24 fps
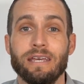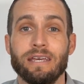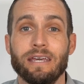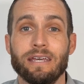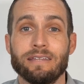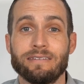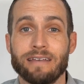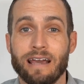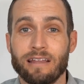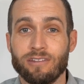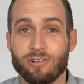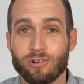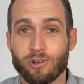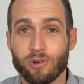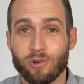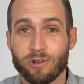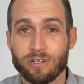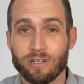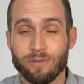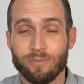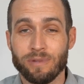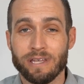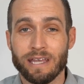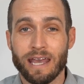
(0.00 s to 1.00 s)
It's either
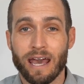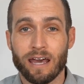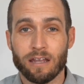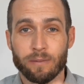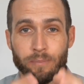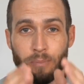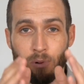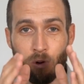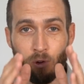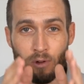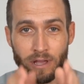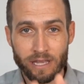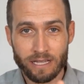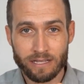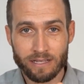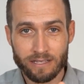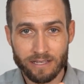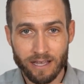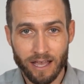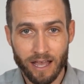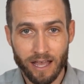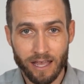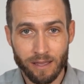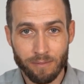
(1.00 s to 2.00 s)
going to be at a point in
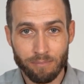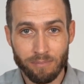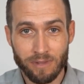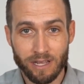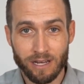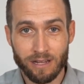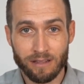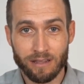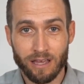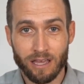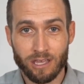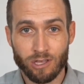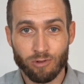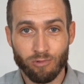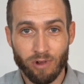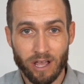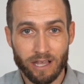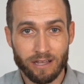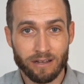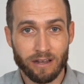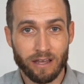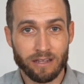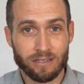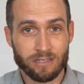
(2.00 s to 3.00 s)
time, meaning that you
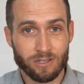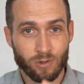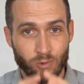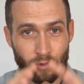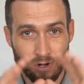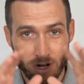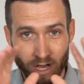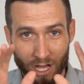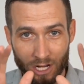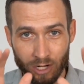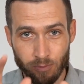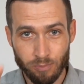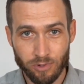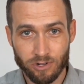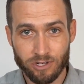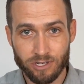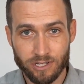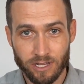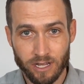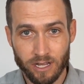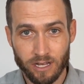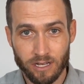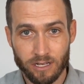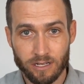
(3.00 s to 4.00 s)
recognize it
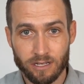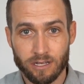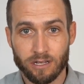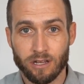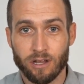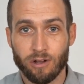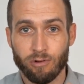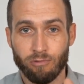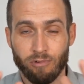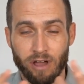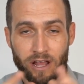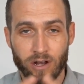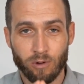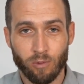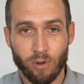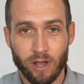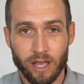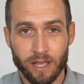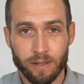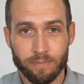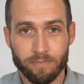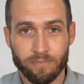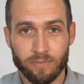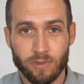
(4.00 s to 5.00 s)
100% right
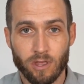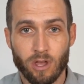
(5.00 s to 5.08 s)
away,